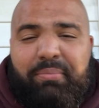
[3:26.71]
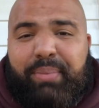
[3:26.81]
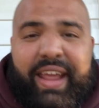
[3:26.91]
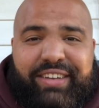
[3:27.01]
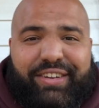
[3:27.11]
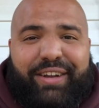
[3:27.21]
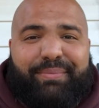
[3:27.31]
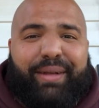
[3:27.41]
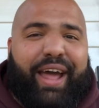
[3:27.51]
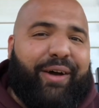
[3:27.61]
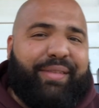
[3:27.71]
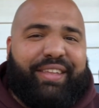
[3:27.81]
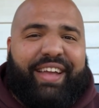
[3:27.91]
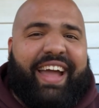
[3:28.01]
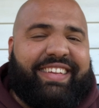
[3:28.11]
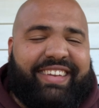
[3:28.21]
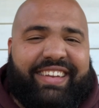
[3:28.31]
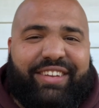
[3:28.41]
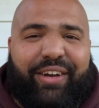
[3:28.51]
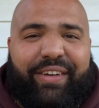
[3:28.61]
picture, but I hope that you guys
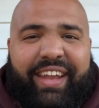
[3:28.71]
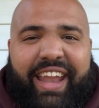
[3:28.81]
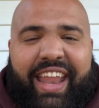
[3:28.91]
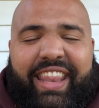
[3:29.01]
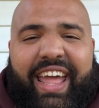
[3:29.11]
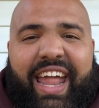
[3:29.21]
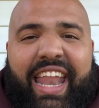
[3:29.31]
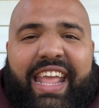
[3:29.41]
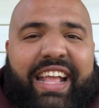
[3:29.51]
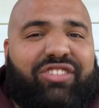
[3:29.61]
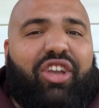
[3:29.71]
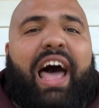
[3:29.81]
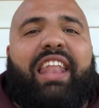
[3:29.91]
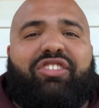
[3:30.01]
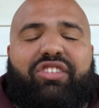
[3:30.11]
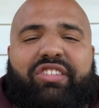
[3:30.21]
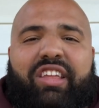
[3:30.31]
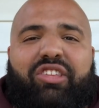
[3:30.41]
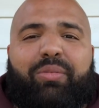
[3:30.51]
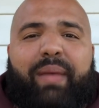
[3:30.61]
enjoy it, and that it challenges you
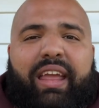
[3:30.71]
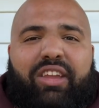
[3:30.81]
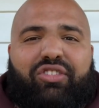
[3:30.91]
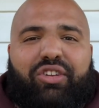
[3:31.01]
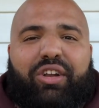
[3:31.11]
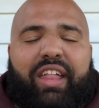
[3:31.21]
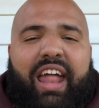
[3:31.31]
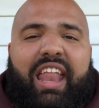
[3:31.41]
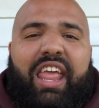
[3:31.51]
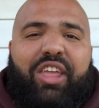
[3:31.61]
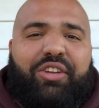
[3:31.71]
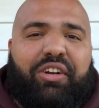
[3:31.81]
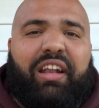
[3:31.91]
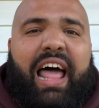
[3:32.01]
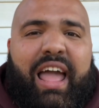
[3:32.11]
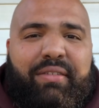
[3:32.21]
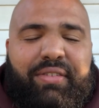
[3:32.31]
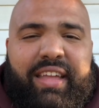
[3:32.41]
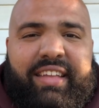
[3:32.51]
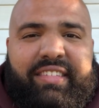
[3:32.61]
into making sure that your
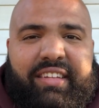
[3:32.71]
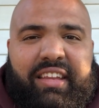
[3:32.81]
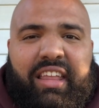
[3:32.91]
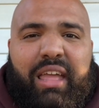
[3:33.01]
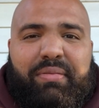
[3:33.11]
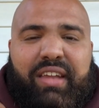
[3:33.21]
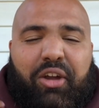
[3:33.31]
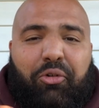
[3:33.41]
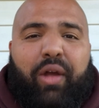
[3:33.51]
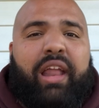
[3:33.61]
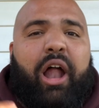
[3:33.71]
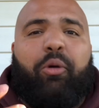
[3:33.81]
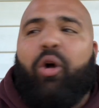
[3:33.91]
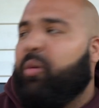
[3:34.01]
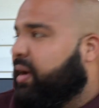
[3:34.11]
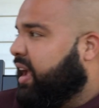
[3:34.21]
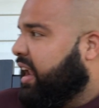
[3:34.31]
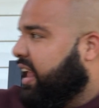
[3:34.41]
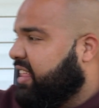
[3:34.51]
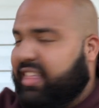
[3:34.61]
life gives a great aroma, kind
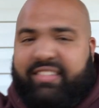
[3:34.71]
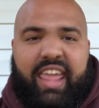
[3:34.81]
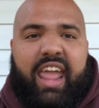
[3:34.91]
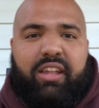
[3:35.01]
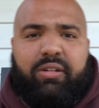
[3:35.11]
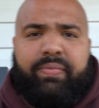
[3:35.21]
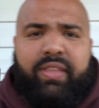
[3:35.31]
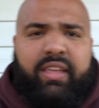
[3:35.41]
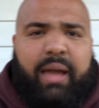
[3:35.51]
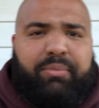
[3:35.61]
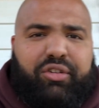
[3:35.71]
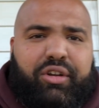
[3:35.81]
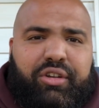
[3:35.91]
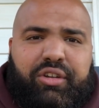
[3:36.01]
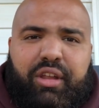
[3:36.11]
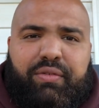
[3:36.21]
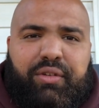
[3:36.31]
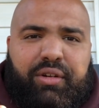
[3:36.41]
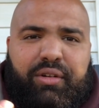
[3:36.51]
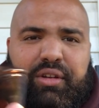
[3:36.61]
of like this candle. I'm sure if
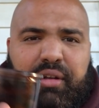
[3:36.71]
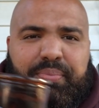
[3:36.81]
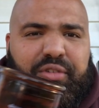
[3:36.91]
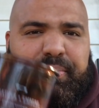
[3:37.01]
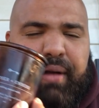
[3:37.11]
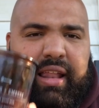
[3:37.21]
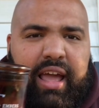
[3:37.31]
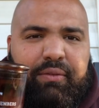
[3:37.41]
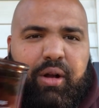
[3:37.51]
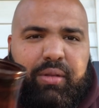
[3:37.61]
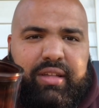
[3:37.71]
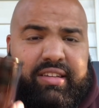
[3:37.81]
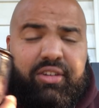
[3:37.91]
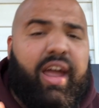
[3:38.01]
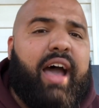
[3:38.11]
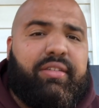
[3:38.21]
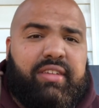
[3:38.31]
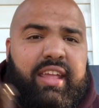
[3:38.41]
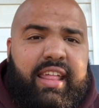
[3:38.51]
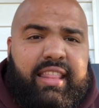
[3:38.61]
you probably have one of these in your house
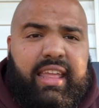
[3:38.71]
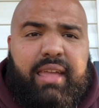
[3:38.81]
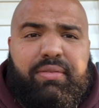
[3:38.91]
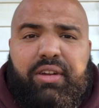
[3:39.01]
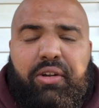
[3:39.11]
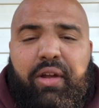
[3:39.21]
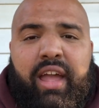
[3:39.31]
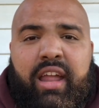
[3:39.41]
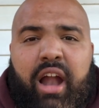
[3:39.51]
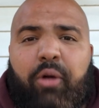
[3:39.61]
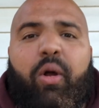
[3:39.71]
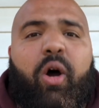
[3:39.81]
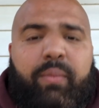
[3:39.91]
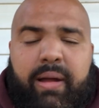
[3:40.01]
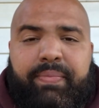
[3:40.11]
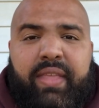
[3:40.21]
that gives you a great aroma.